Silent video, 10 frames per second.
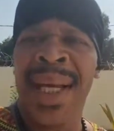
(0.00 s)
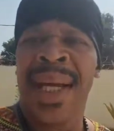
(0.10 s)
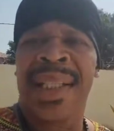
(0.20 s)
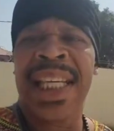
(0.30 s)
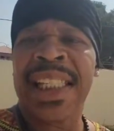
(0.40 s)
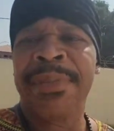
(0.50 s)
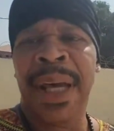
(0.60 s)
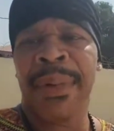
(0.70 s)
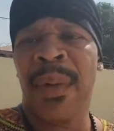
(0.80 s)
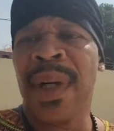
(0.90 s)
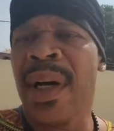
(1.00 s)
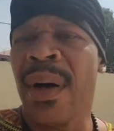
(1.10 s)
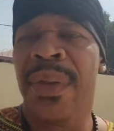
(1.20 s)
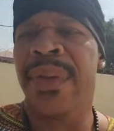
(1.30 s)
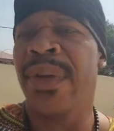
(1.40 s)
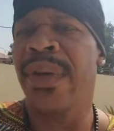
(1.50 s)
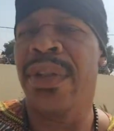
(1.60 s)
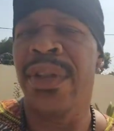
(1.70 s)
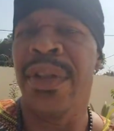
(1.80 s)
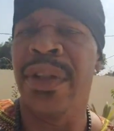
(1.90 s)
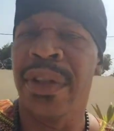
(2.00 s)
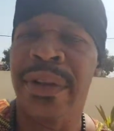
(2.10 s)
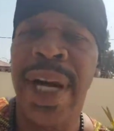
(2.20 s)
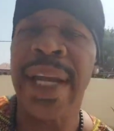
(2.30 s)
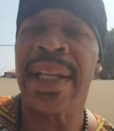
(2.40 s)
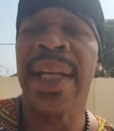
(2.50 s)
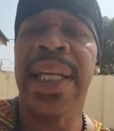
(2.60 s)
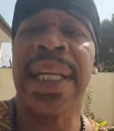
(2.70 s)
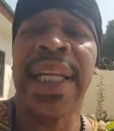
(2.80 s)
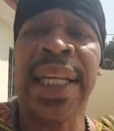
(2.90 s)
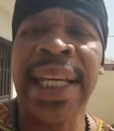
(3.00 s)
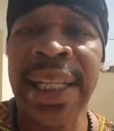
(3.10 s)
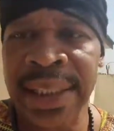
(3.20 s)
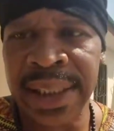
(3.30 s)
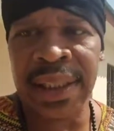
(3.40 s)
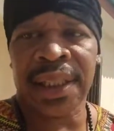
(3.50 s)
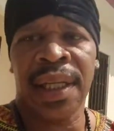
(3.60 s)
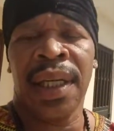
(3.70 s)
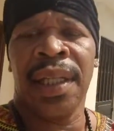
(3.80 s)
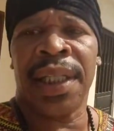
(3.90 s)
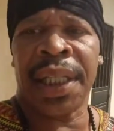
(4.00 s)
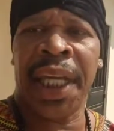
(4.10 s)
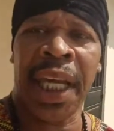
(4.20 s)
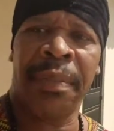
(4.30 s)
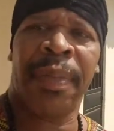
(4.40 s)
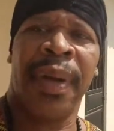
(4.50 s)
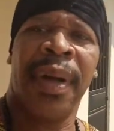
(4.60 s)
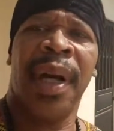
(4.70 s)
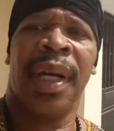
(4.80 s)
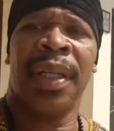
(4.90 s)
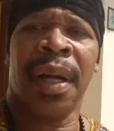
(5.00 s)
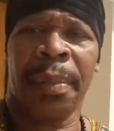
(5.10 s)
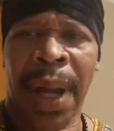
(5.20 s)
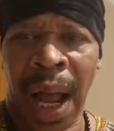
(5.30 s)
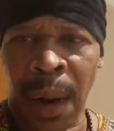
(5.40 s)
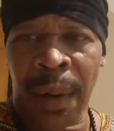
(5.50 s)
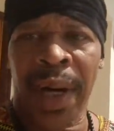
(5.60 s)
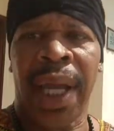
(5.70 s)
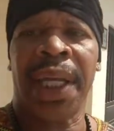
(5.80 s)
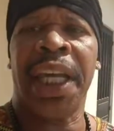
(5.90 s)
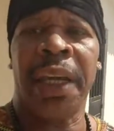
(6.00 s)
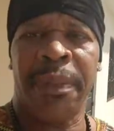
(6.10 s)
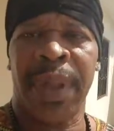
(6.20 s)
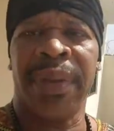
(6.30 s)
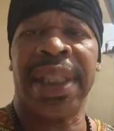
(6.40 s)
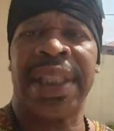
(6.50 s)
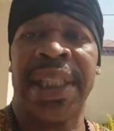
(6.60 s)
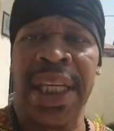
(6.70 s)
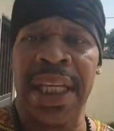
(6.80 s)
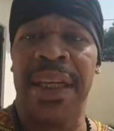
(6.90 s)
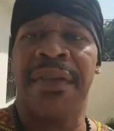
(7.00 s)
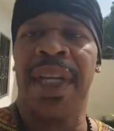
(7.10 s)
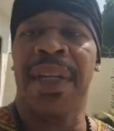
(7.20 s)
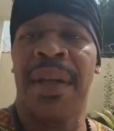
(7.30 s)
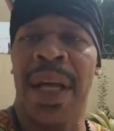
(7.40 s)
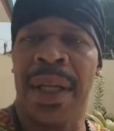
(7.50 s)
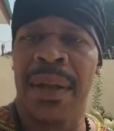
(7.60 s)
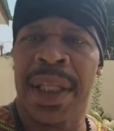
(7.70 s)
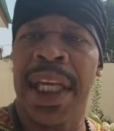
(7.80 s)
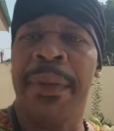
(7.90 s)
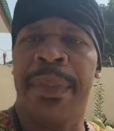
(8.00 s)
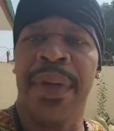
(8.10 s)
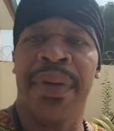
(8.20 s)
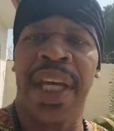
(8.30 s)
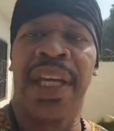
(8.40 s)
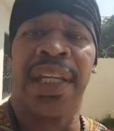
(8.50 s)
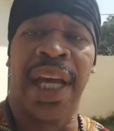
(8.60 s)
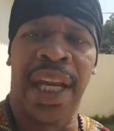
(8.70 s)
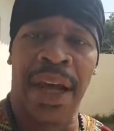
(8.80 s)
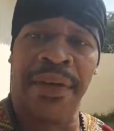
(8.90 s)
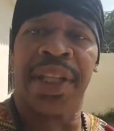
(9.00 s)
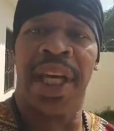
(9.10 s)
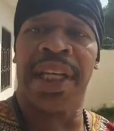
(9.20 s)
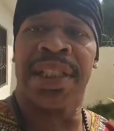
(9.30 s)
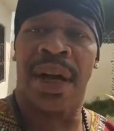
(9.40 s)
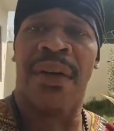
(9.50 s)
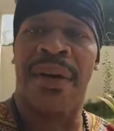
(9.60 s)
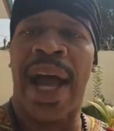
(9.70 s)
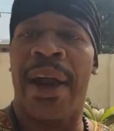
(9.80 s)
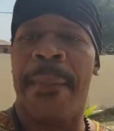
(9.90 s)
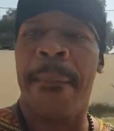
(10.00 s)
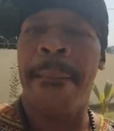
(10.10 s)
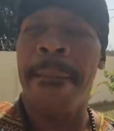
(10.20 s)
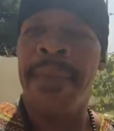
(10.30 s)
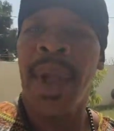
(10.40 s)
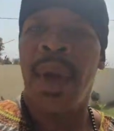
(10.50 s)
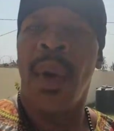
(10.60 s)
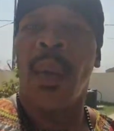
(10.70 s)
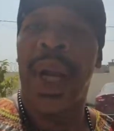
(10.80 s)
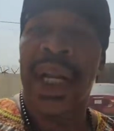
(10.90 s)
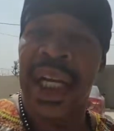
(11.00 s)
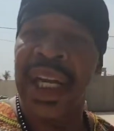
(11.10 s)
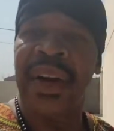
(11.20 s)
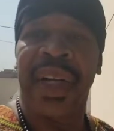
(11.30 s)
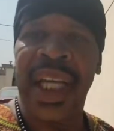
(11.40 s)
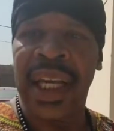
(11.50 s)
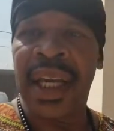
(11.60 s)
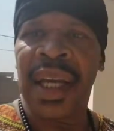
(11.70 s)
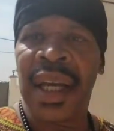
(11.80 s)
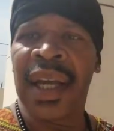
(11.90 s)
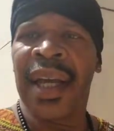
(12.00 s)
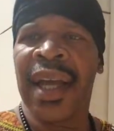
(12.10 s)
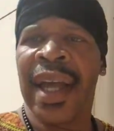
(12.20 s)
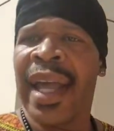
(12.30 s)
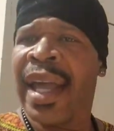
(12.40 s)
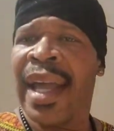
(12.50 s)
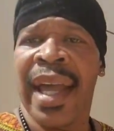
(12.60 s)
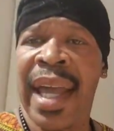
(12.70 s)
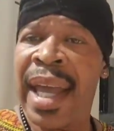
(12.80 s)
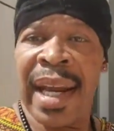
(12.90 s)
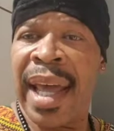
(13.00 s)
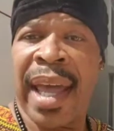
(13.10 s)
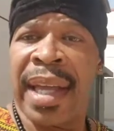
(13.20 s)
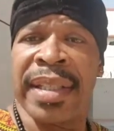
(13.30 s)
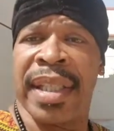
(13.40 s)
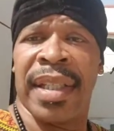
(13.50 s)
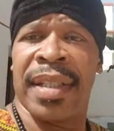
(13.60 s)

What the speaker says: These people will go through great lengths to keep their power and keep you deceived and keep you thinking that everything is all right when clearly it ain't.